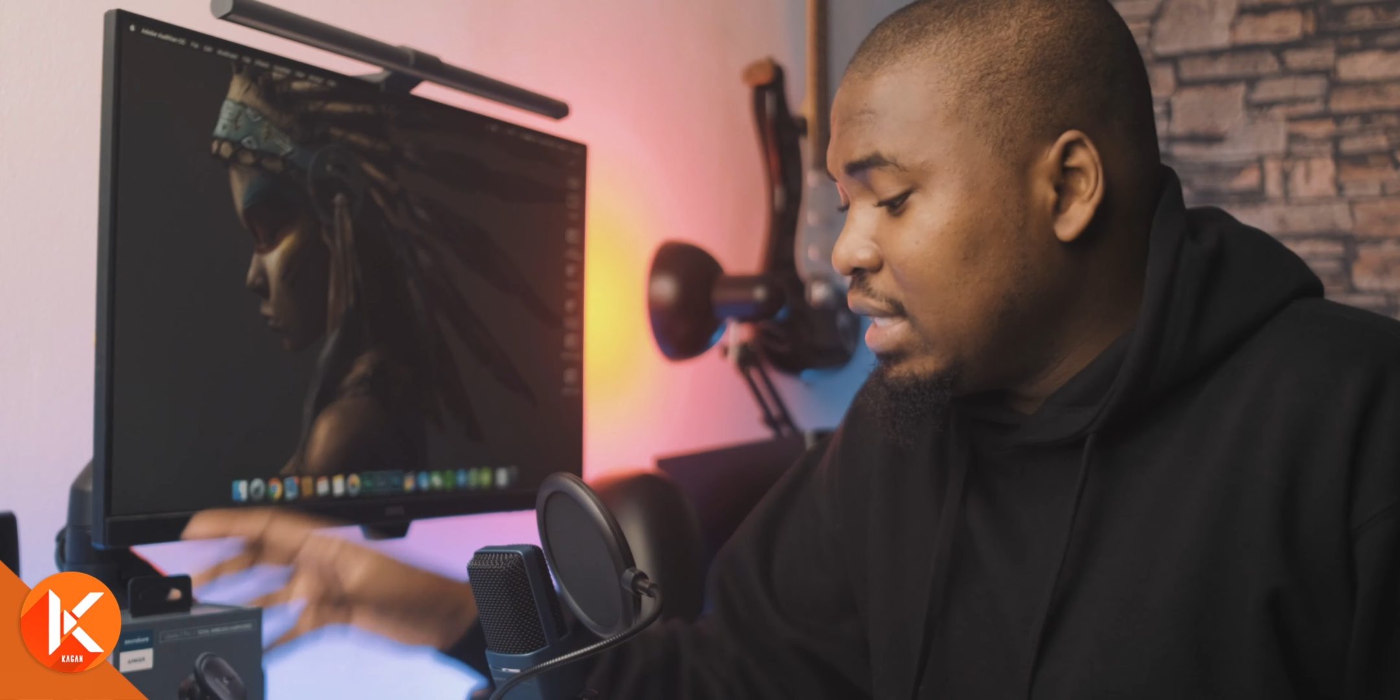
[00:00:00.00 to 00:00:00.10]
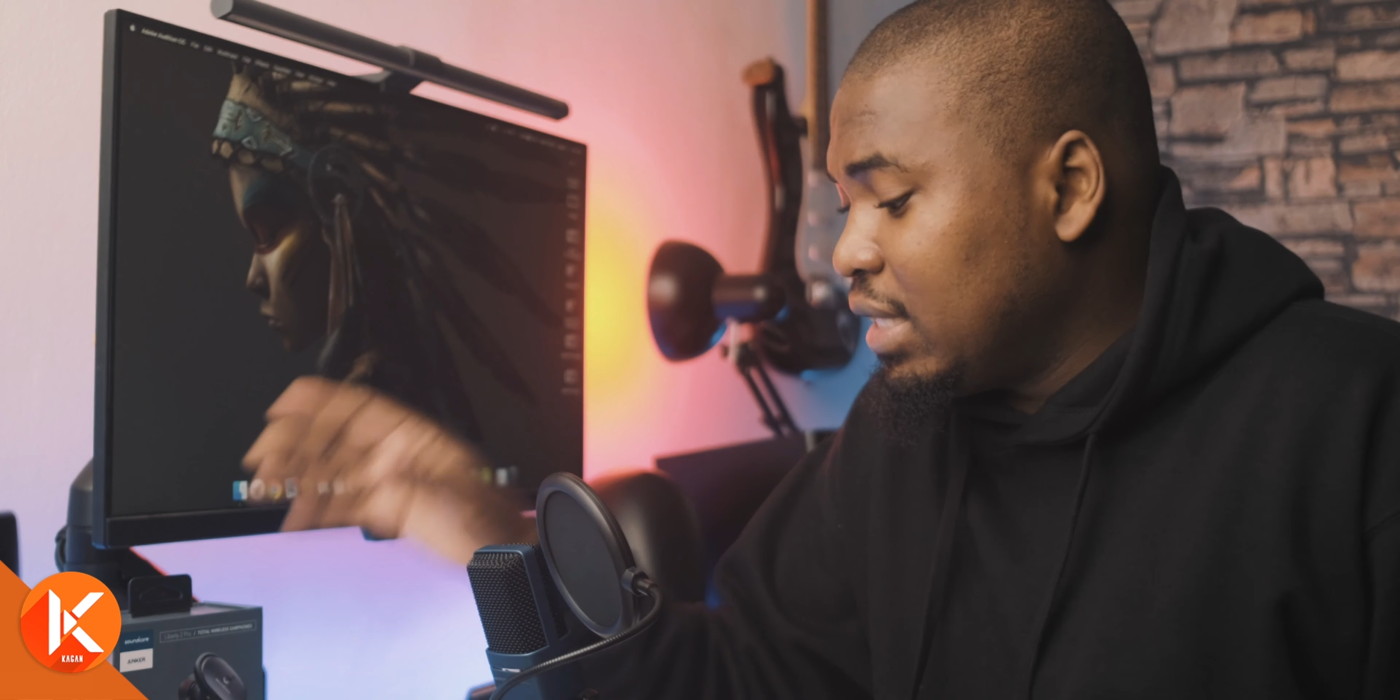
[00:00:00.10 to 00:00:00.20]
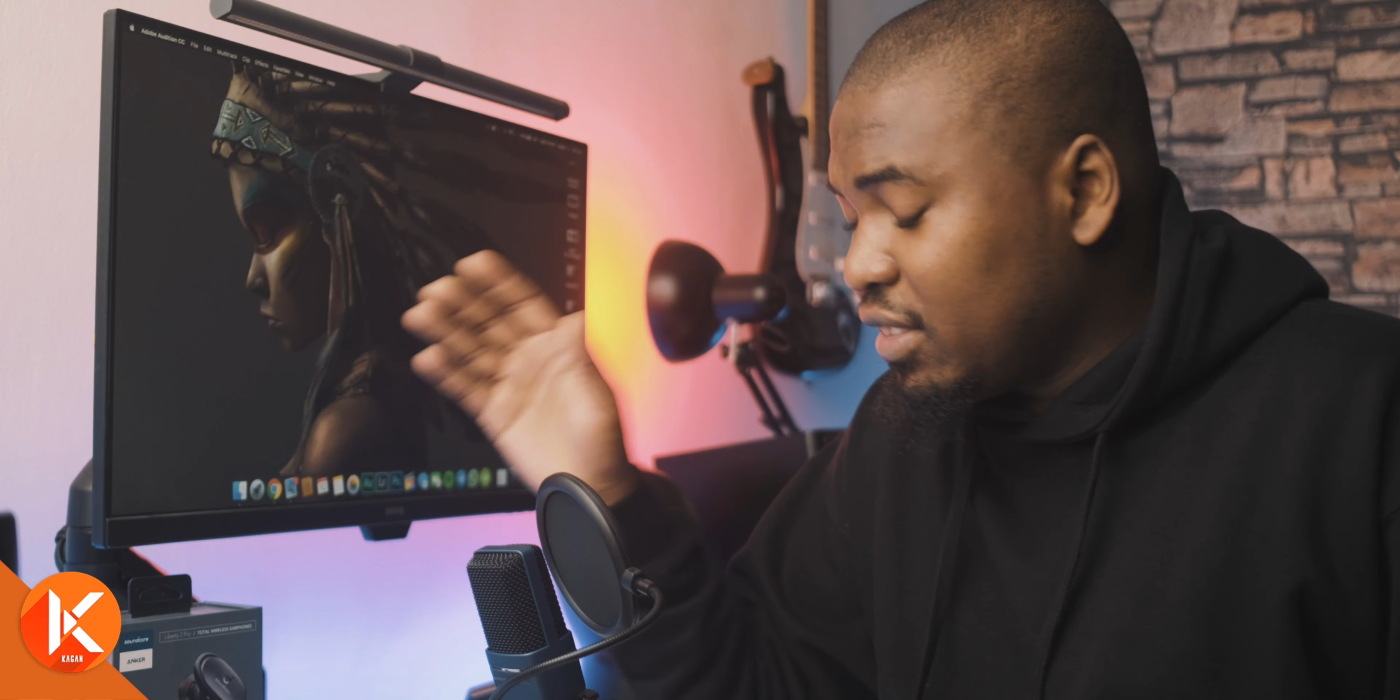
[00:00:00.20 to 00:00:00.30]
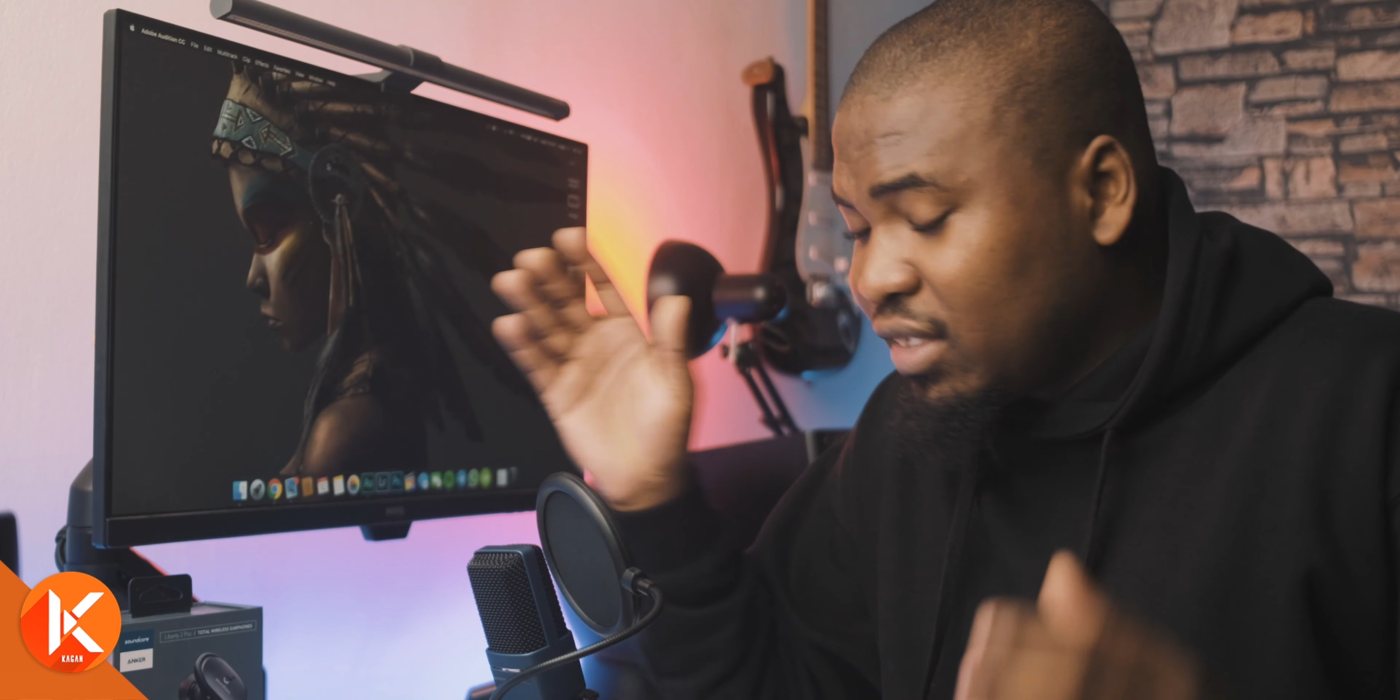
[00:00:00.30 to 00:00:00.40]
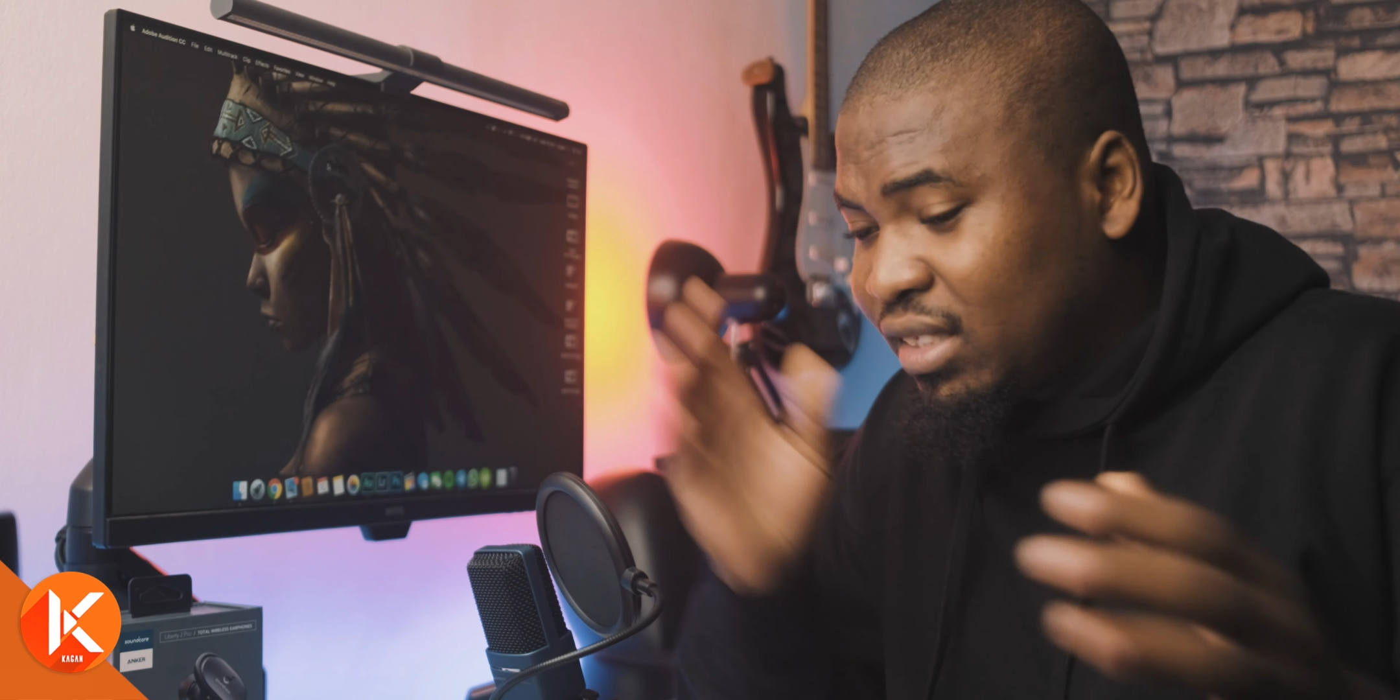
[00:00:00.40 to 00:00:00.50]

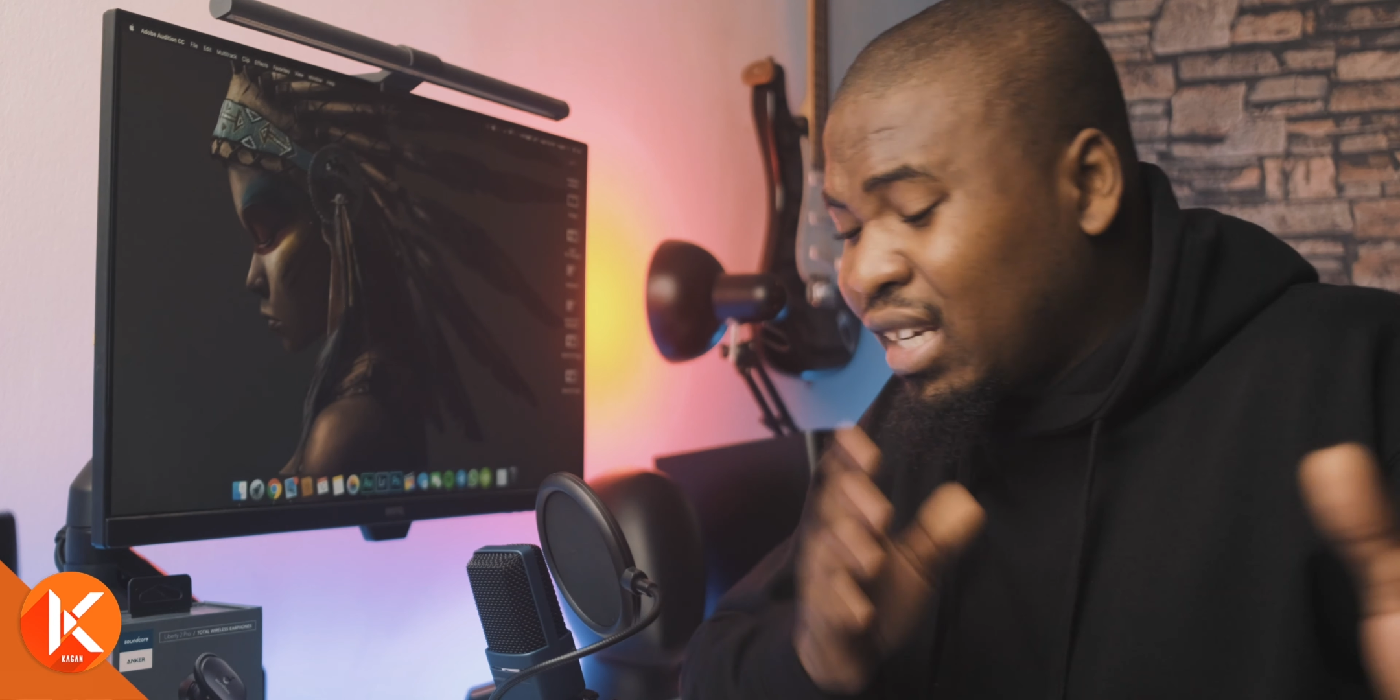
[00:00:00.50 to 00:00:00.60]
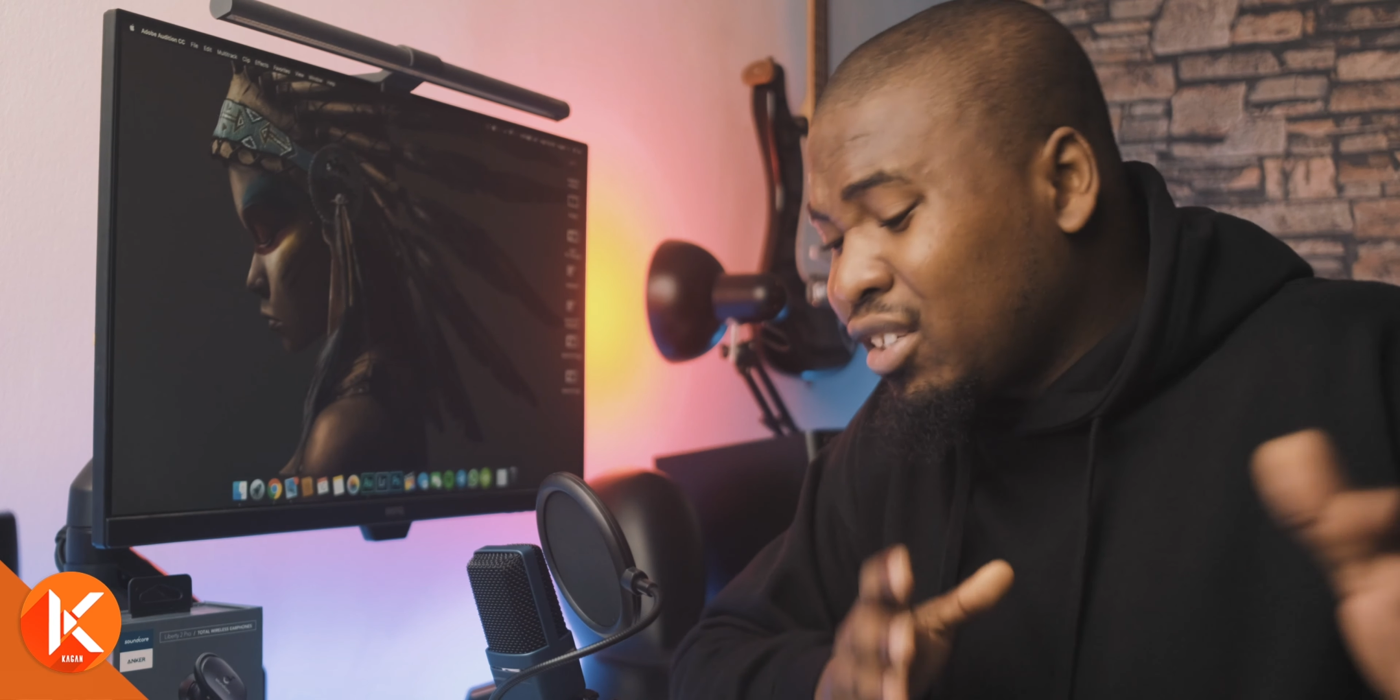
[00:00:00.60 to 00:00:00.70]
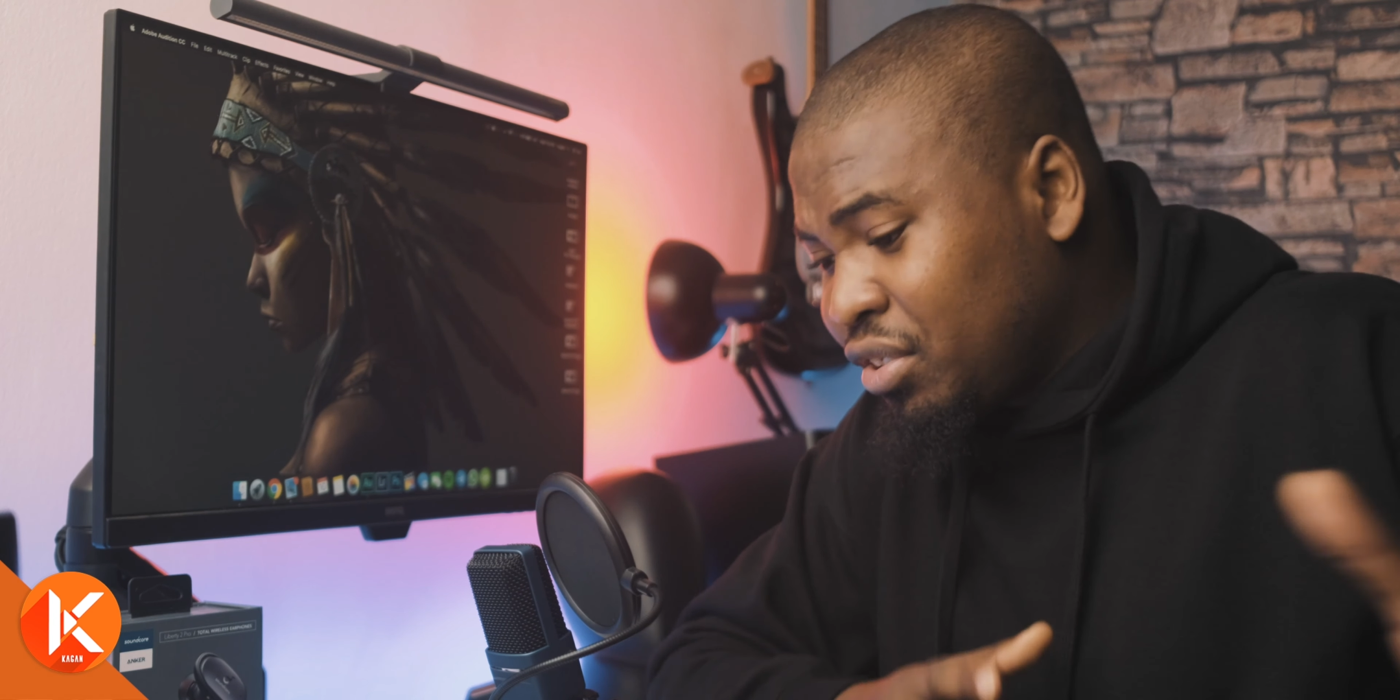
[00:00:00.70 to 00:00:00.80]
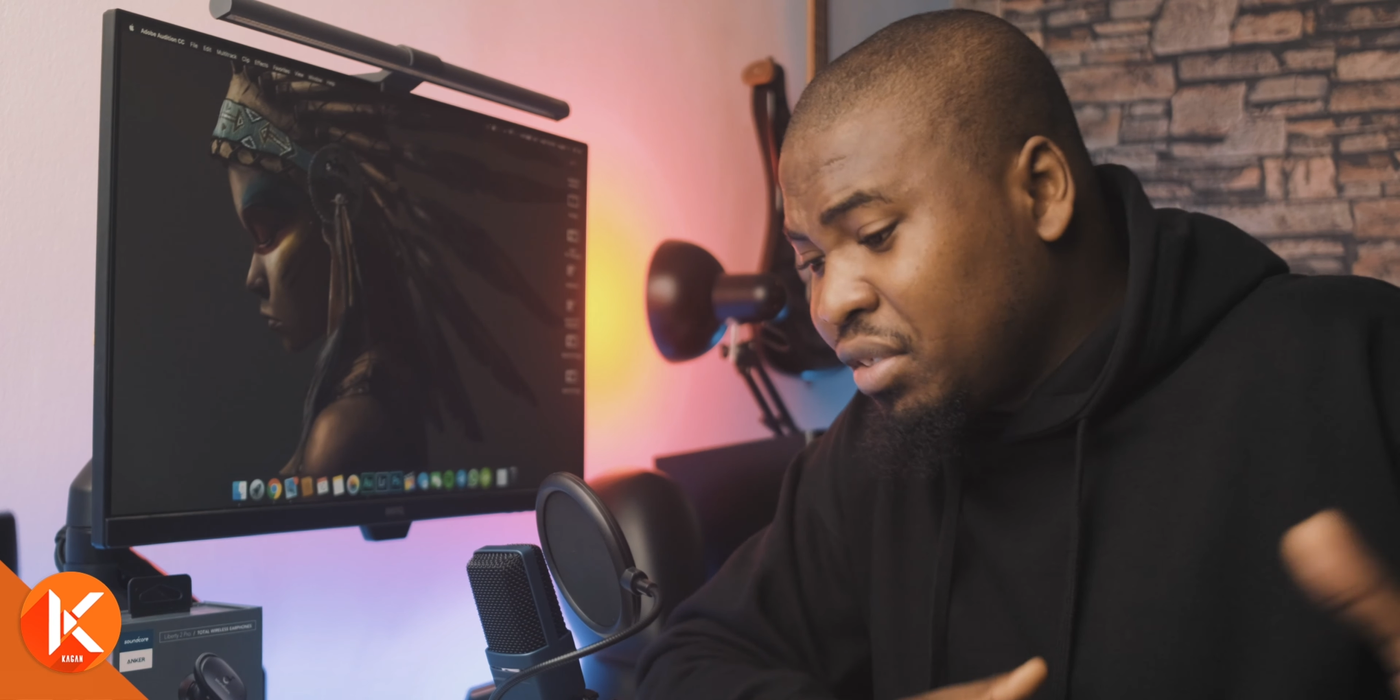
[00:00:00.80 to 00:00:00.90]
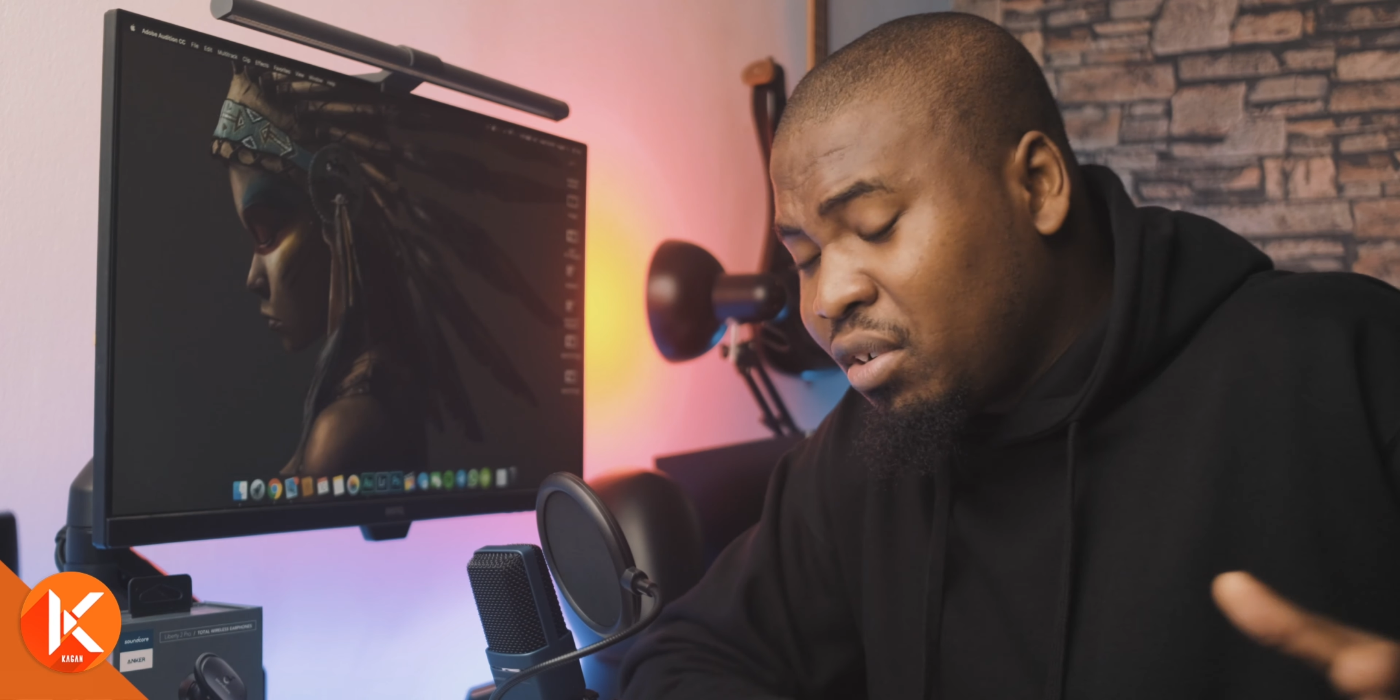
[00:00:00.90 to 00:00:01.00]
there's a
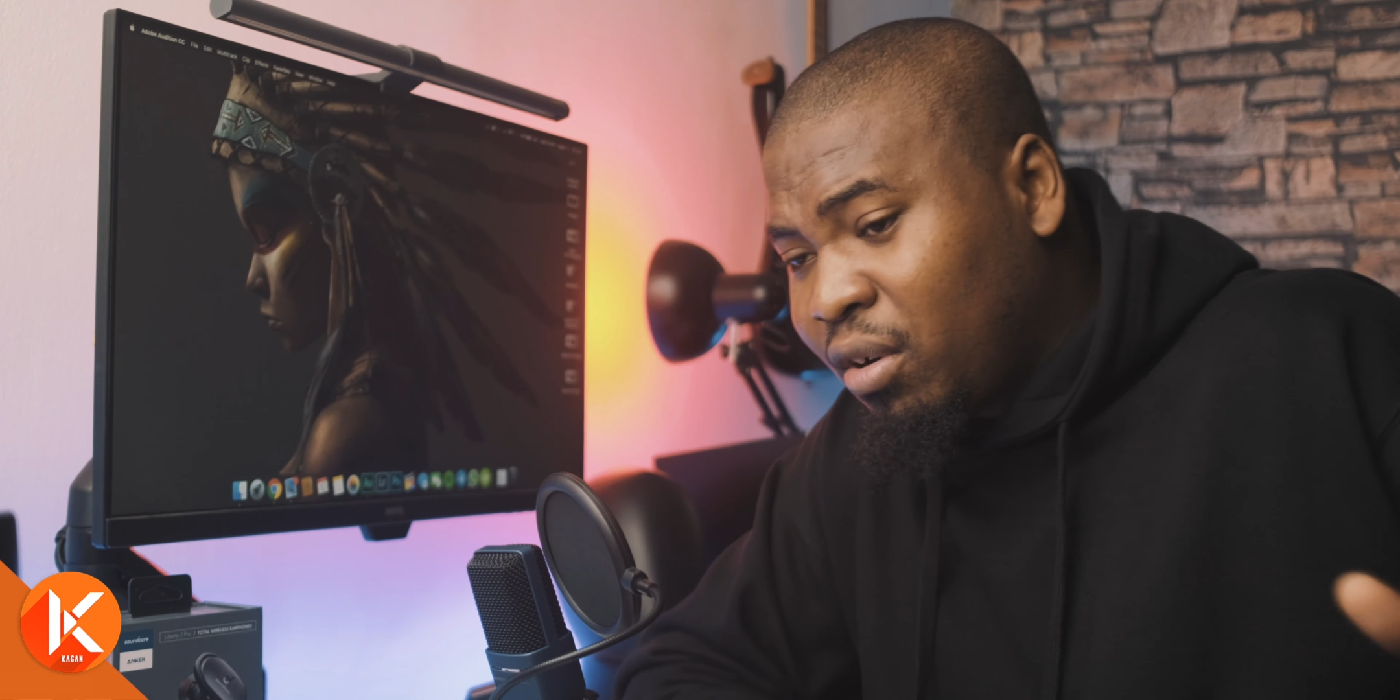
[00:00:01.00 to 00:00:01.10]
section